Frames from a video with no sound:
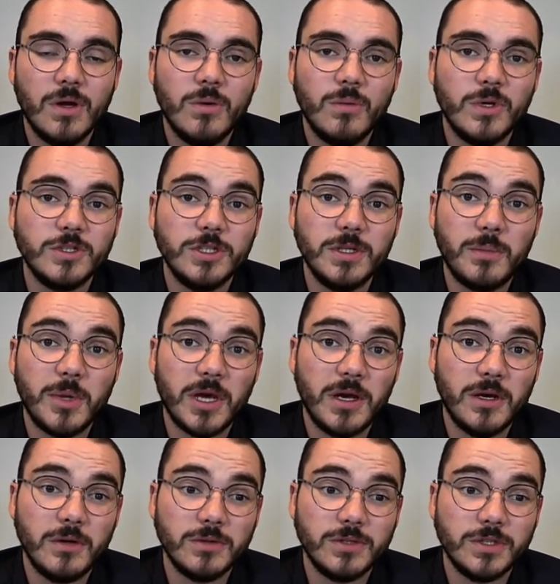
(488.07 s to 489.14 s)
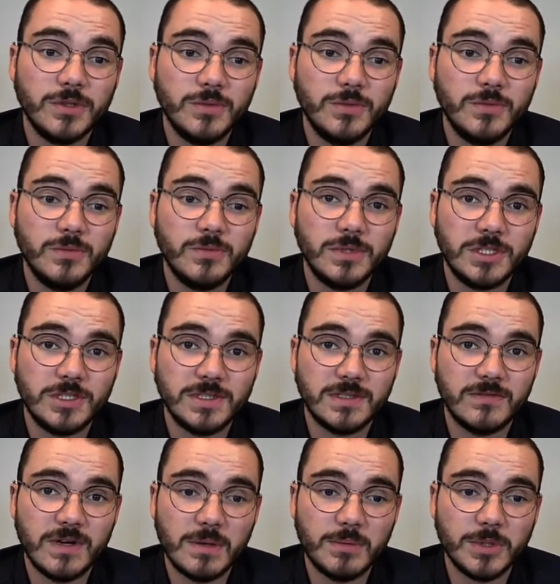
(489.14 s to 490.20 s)
while GPIO 2, which is the
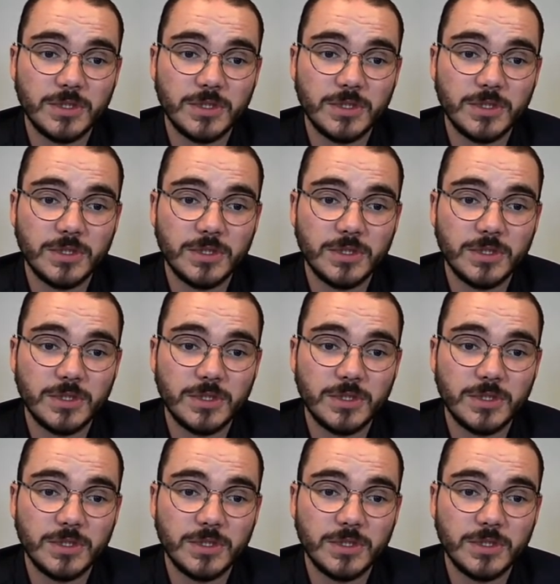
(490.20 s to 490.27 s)
fabric